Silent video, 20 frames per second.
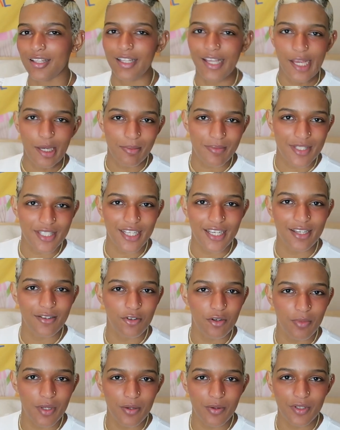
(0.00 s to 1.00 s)
lambskin
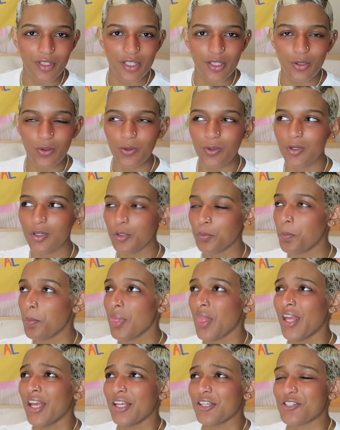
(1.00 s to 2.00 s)
would be really cool.
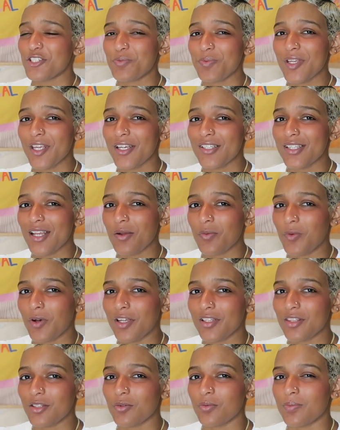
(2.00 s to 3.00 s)
Just because I
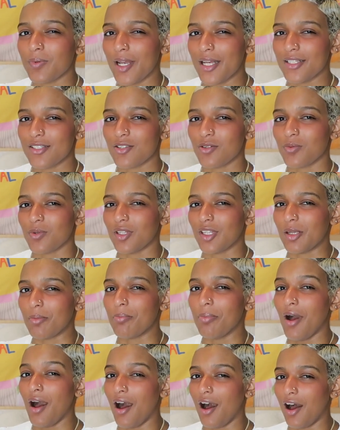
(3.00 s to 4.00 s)
want the red to really
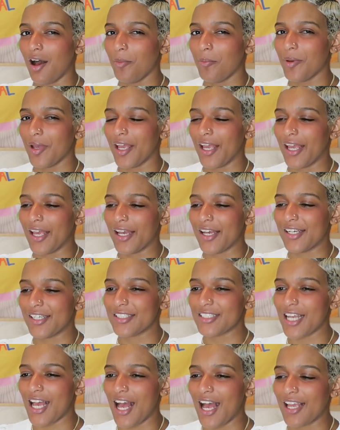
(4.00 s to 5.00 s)
pop,
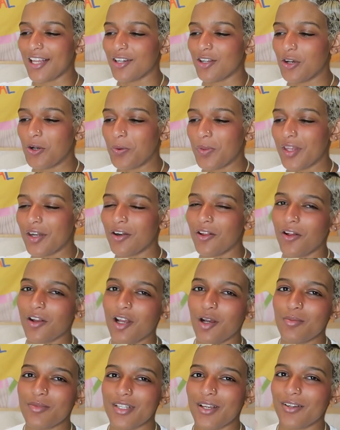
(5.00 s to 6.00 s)
and I know that it all
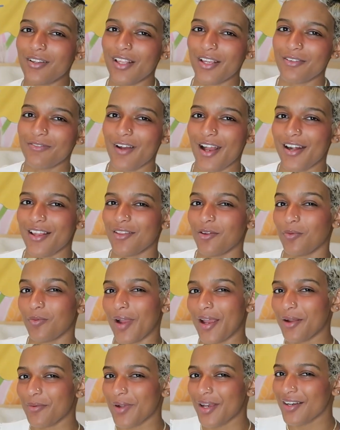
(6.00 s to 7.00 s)
comes down to like finding the
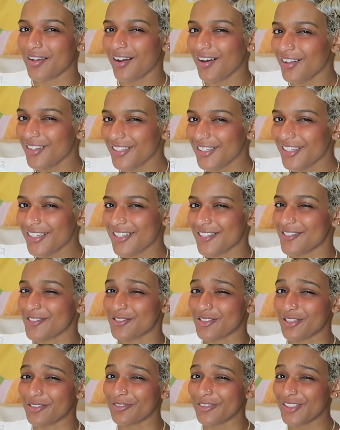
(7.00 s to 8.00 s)
right red color because
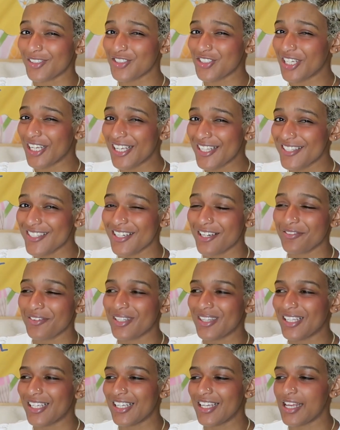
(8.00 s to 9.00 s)
there's different shades and
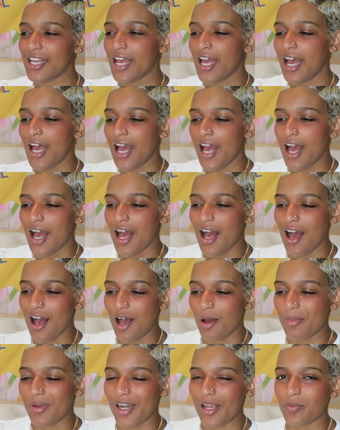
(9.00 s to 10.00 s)
everything.
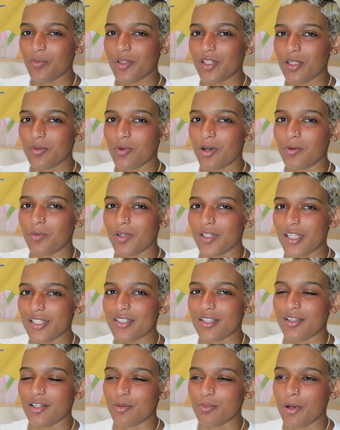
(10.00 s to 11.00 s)
And I really want one
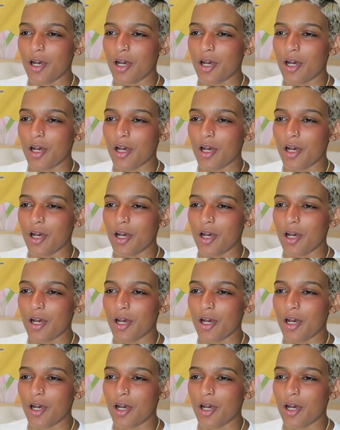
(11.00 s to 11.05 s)
that's gonna